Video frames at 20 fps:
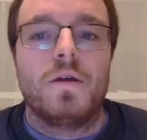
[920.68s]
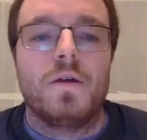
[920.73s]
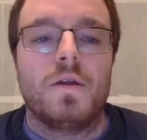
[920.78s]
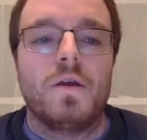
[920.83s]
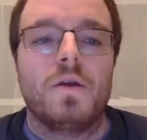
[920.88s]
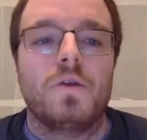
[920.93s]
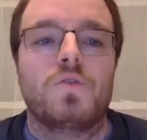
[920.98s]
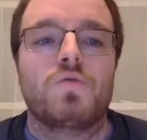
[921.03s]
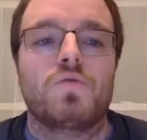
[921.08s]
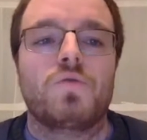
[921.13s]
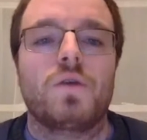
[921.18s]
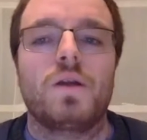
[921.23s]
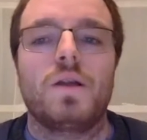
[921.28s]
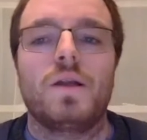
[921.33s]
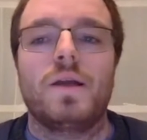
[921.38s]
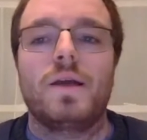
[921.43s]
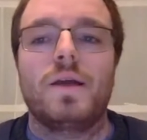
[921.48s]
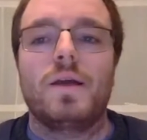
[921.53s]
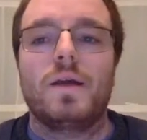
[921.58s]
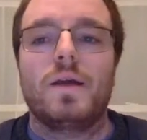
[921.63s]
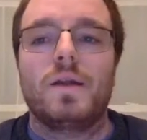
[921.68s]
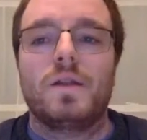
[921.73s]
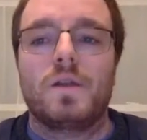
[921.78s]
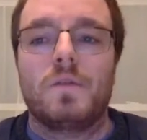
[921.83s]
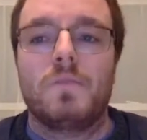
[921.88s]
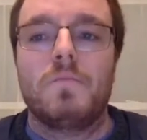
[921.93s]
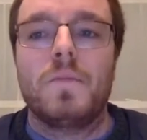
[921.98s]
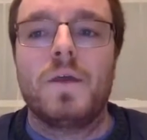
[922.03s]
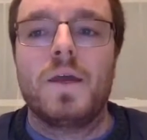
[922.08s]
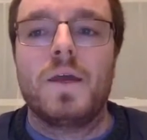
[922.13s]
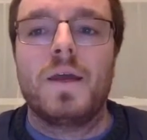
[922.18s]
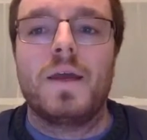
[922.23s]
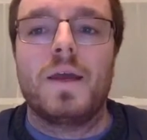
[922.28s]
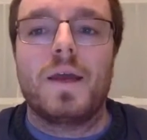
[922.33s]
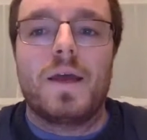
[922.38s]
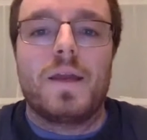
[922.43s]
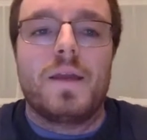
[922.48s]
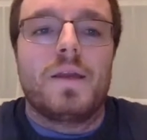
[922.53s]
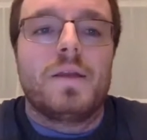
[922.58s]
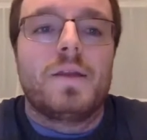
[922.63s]
it's really, to me,
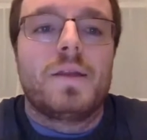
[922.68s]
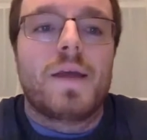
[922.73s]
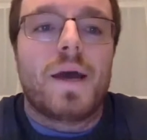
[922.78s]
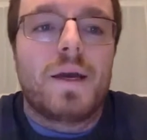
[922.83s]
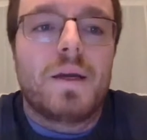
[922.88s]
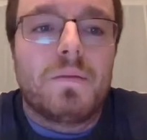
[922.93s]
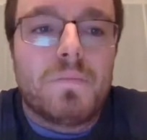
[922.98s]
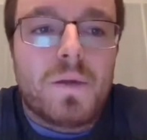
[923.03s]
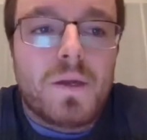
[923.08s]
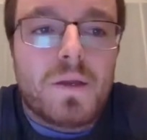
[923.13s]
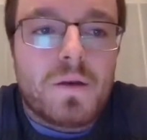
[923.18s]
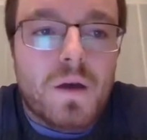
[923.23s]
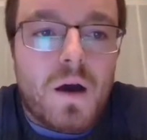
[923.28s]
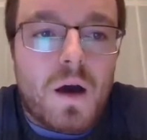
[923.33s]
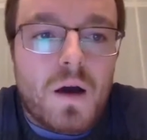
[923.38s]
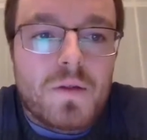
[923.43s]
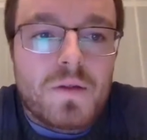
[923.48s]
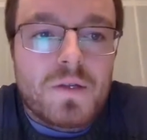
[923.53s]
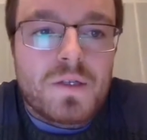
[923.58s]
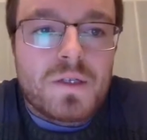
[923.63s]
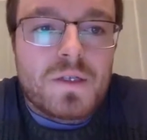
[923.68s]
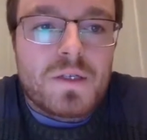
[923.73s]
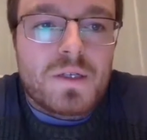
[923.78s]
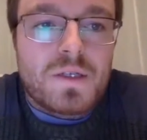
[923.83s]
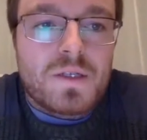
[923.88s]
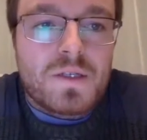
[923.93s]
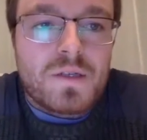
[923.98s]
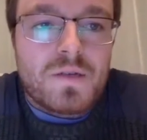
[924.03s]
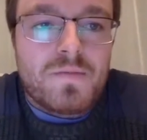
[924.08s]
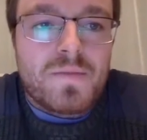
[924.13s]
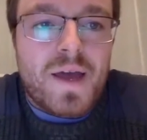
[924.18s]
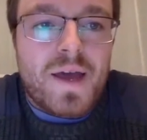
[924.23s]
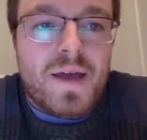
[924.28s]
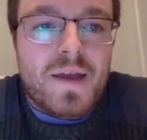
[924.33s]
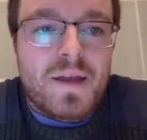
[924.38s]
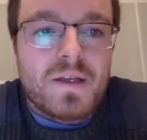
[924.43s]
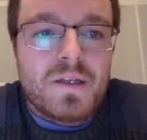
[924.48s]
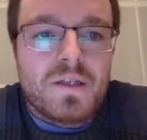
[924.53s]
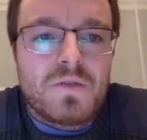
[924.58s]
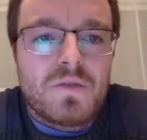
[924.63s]
an indictment on the system that
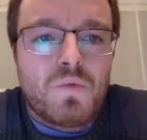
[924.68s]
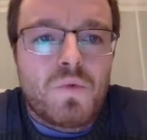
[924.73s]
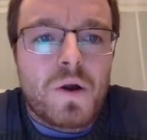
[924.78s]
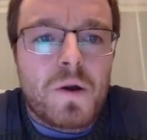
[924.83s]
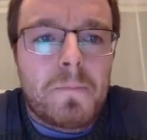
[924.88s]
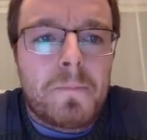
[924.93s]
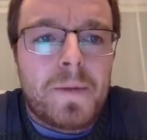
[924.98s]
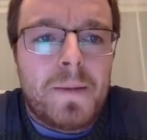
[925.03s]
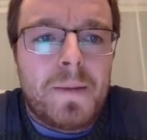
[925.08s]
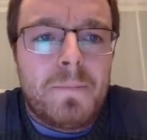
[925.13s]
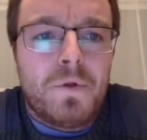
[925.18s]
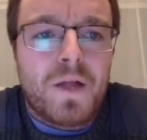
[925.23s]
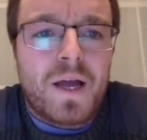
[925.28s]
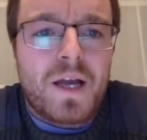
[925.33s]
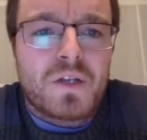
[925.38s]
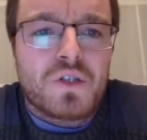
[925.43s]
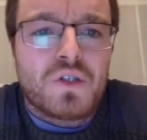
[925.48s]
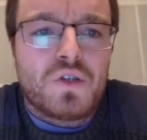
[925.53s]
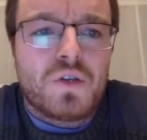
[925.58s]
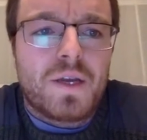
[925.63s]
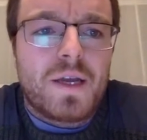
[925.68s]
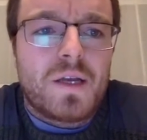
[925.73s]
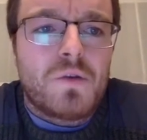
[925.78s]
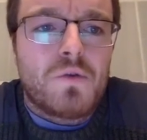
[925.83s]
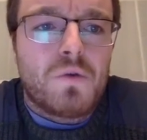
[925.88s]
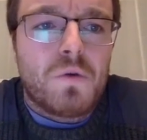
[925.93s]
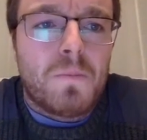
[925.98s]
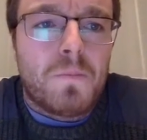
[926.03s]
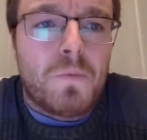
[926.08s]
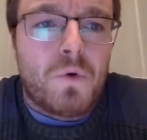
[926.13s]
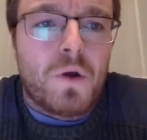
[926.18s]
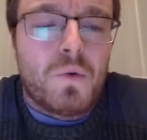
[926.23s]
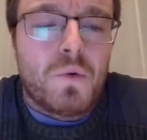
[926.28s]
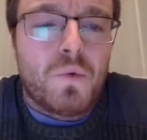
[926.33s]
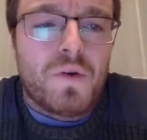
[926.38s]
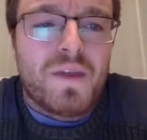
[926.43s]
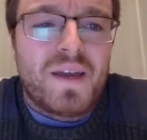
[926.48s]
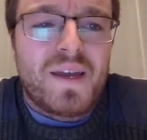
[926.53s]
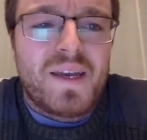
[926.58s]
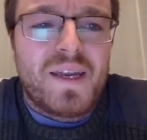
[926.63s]
is, where people actually get to a point
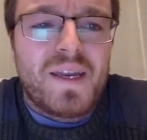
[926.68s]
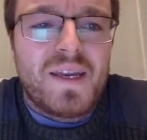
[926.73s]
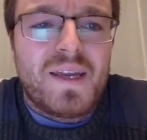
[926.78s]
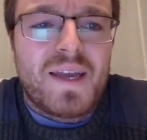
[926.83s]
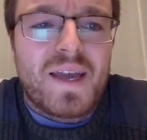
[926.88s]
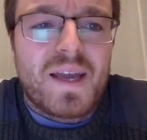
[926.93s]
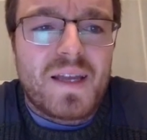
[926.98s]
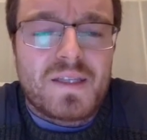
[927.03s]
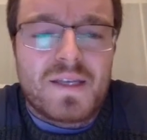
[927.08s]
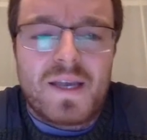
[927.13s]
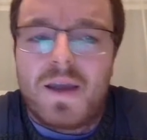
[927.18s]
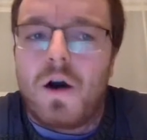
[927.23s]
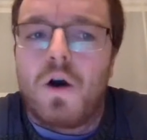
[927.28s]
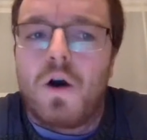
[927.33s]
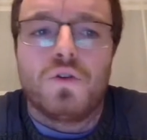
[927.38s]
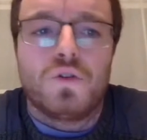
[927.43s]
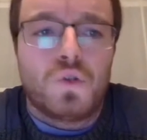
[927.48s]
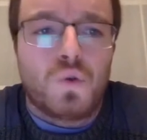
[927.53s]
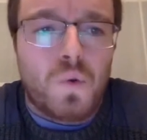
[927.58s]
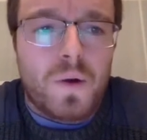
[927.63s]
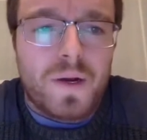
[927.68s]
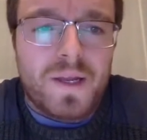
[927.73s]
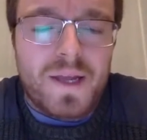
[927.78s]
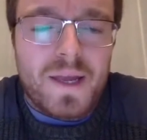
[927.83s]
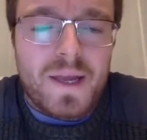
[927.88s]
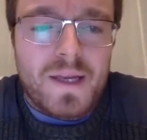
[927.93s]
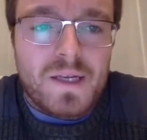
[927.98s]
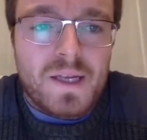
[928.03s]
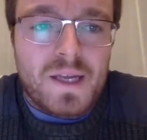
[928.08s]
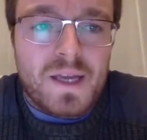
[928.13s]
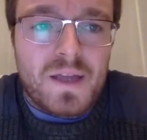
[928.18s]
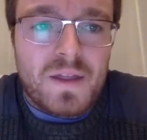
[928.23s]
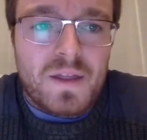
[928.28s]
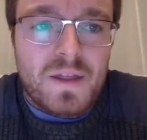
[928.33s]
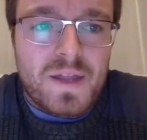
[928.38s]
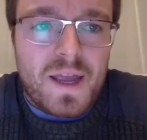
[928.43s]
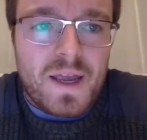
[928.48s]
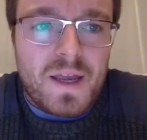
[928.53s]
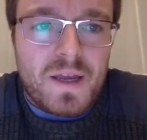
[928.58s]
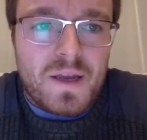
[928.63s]
where they need to get, say, all 28 teeth
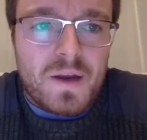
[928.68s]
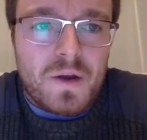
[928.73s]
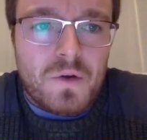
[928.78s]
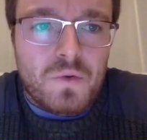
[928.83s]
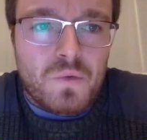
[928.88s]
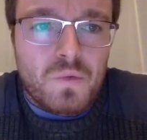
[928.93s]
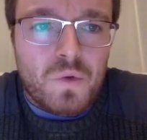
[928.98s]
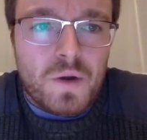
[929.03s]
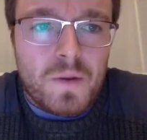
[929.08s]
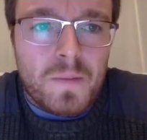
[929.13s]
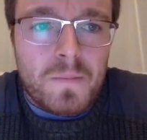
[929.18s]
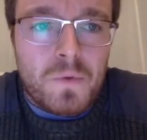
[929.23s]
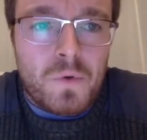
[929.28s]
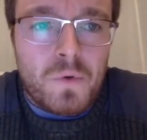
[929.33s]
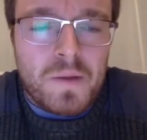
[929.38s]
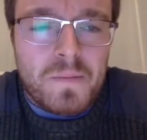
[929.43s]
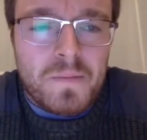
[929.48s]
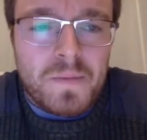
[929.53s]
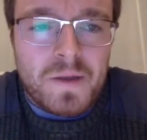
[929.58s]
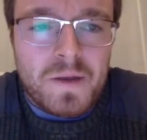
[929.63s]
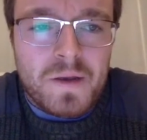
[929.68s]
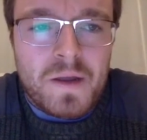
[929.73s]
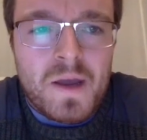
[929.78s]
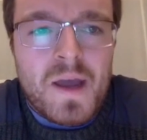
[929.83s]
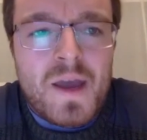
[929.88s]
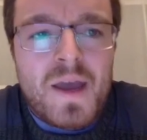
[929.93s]
taken out in one appointment.